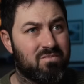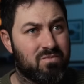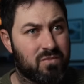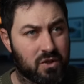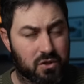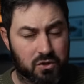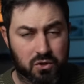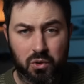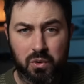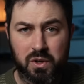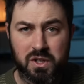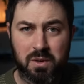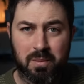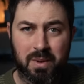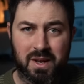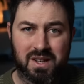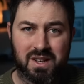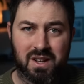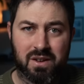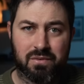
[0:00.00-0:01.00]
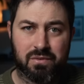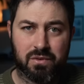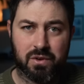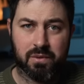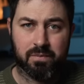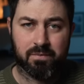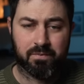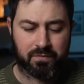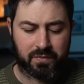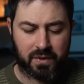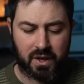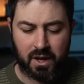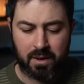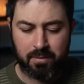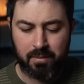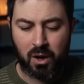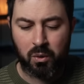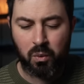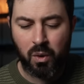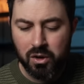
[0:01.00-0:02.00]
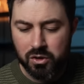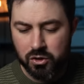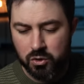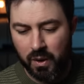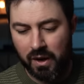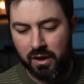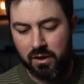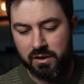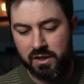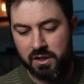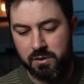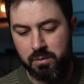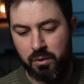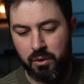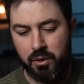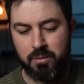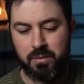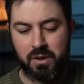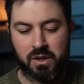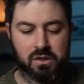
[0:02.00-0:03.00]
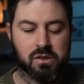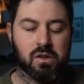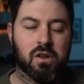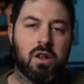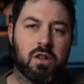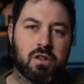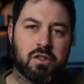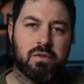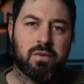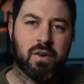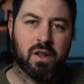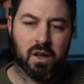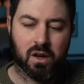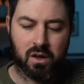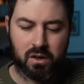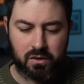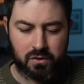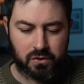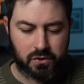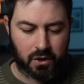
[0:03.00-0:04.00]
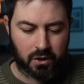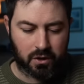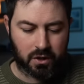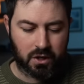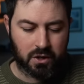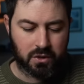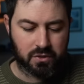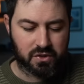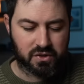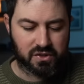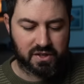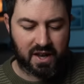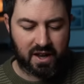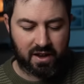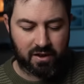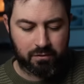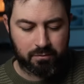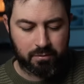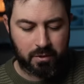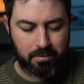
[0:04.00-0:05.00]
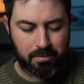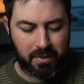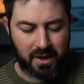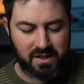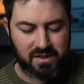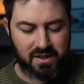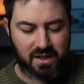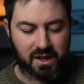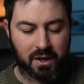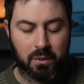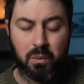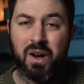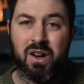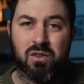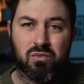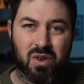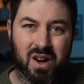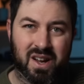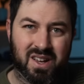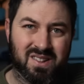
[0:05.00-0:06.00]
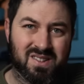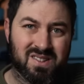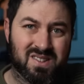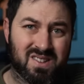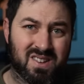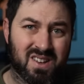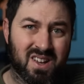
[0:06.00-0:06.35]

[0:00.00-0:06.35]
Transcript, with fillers: the story's a bit different. Um, I won't dwell on this point because lots of other Sony users have, but basically when it rains,